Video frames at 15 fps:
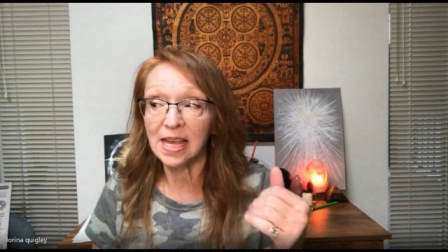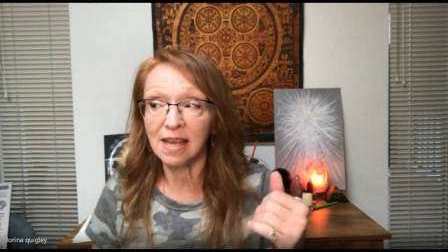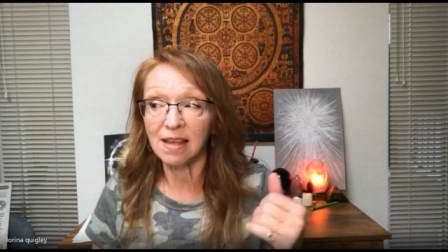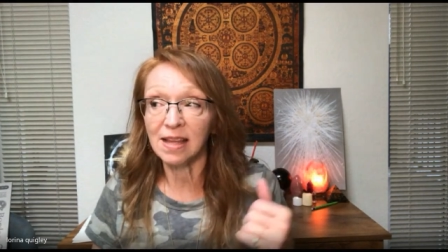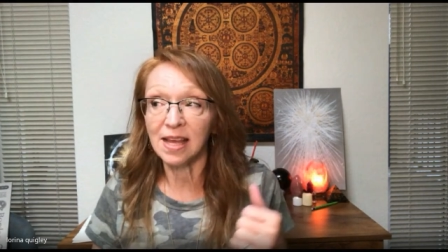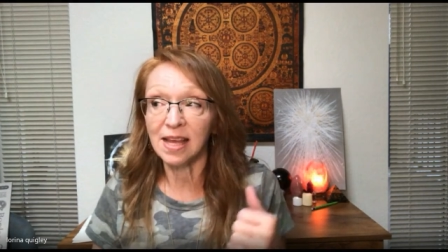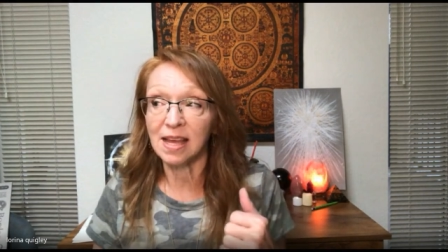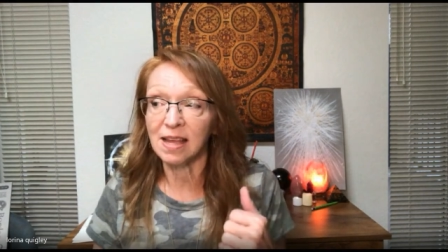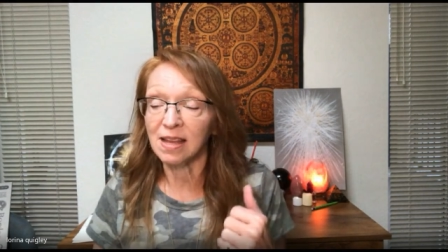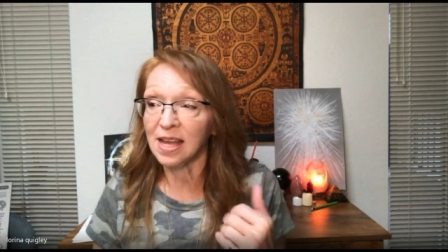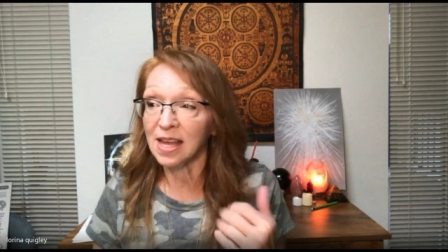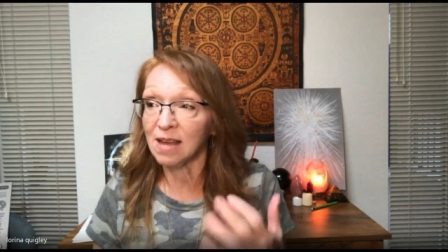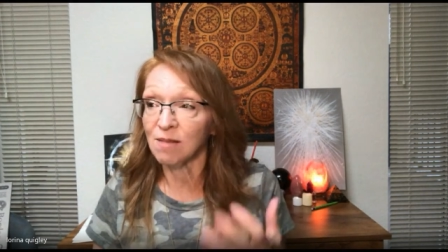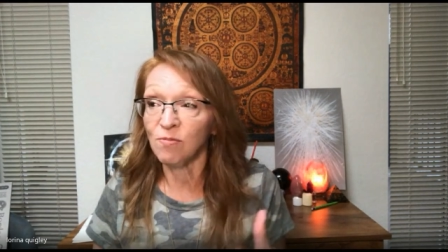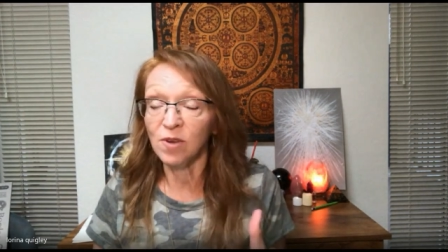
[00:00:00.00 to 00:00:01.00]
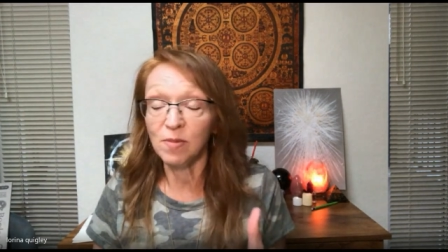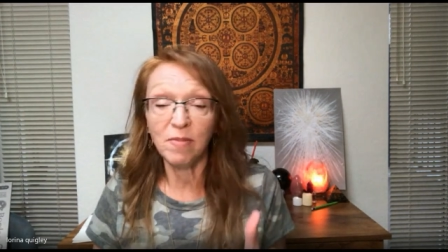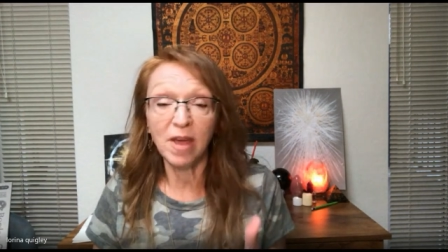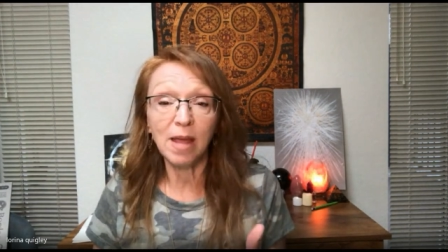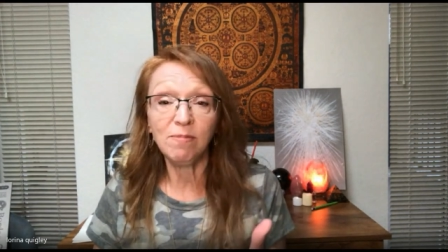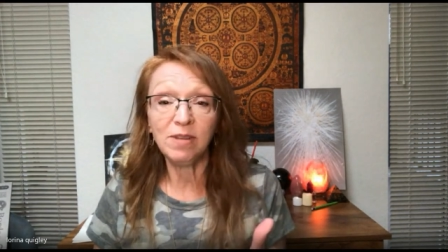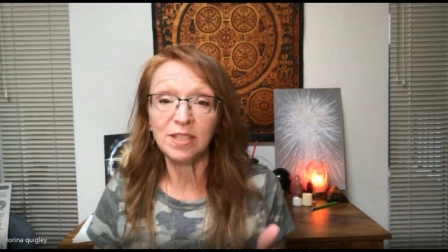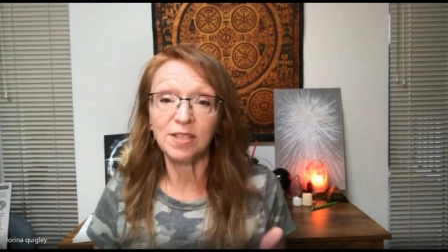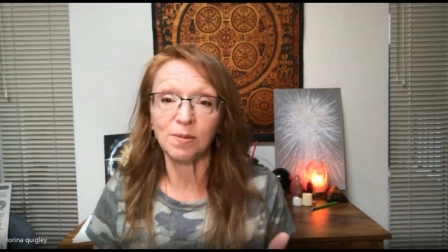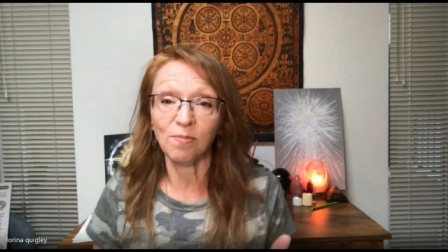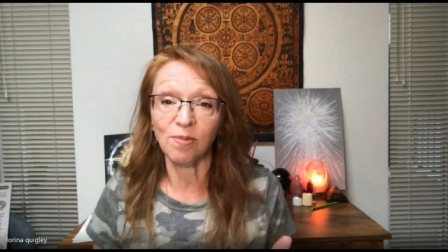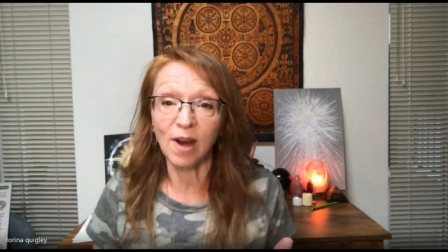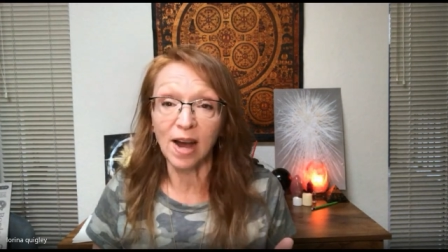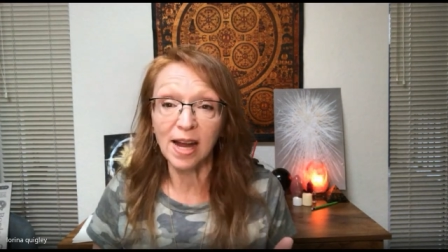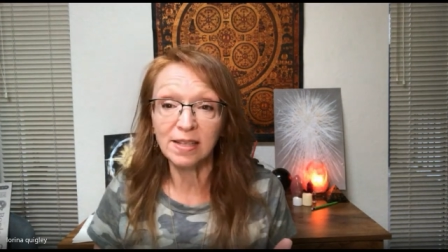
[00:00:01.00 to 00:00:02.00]
It may be
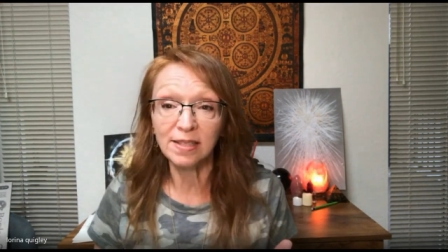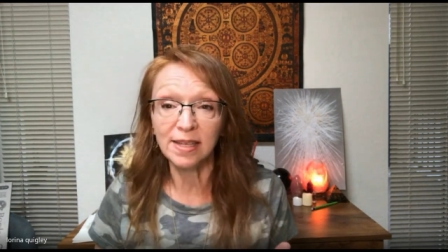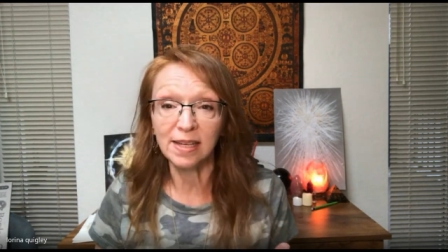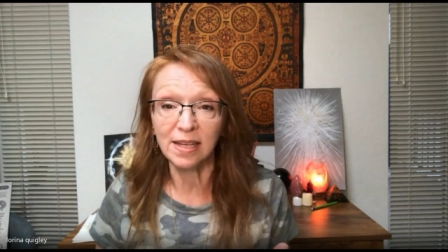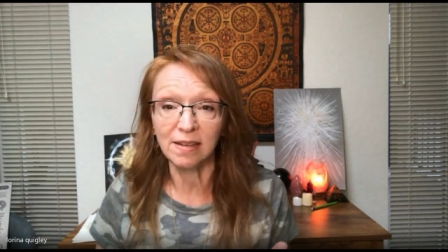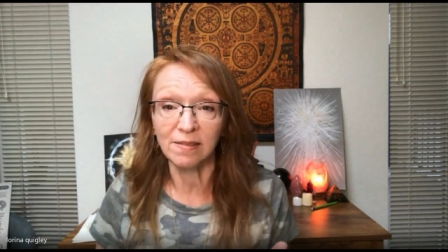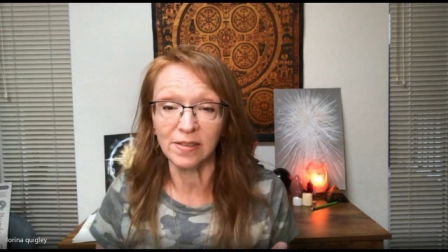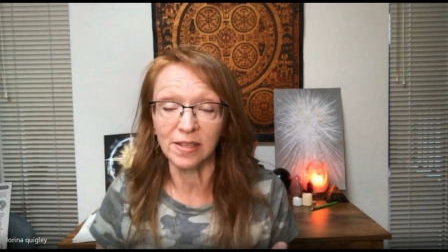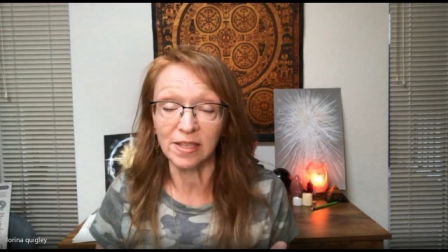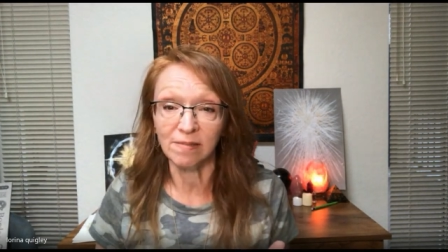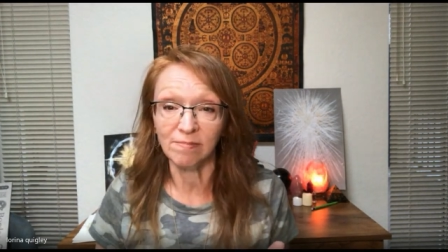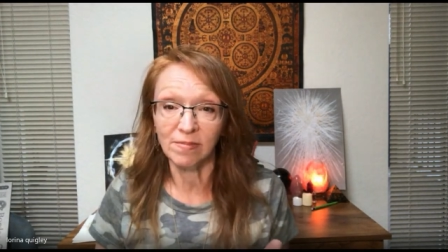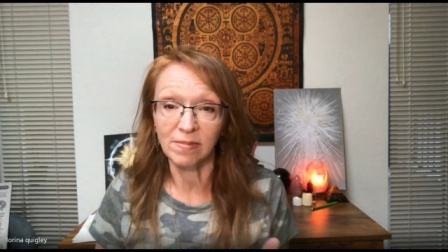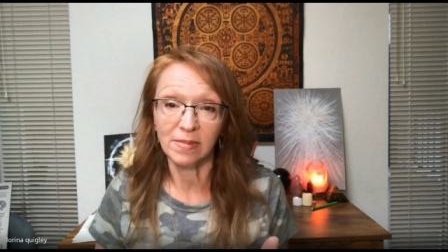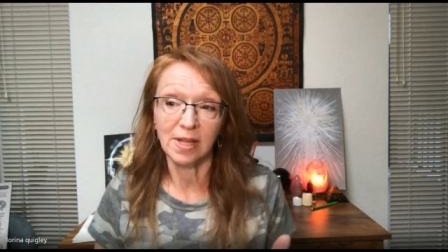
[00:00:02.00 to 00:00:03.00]
surprising even,